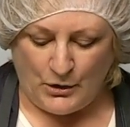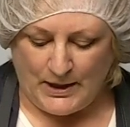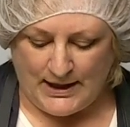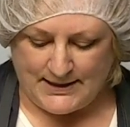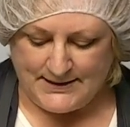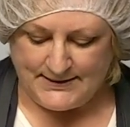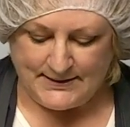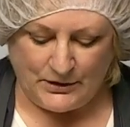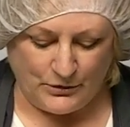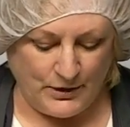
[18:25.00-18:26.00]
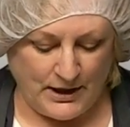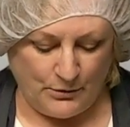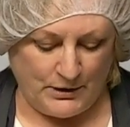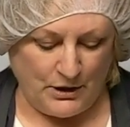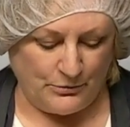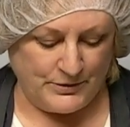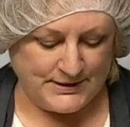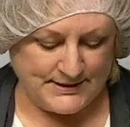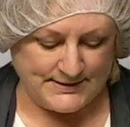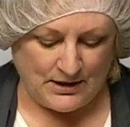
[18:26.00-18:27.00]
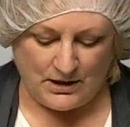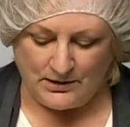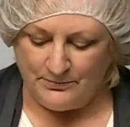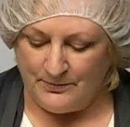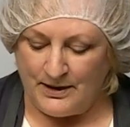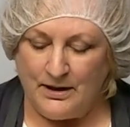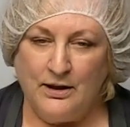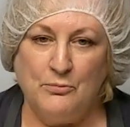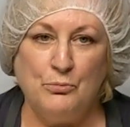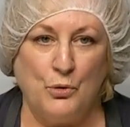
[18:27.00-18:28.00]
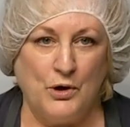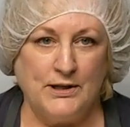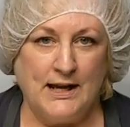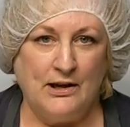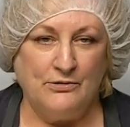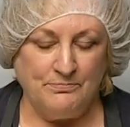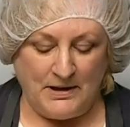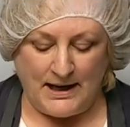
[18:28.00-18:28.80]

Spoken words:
Okay, so here we go. This is all poured now,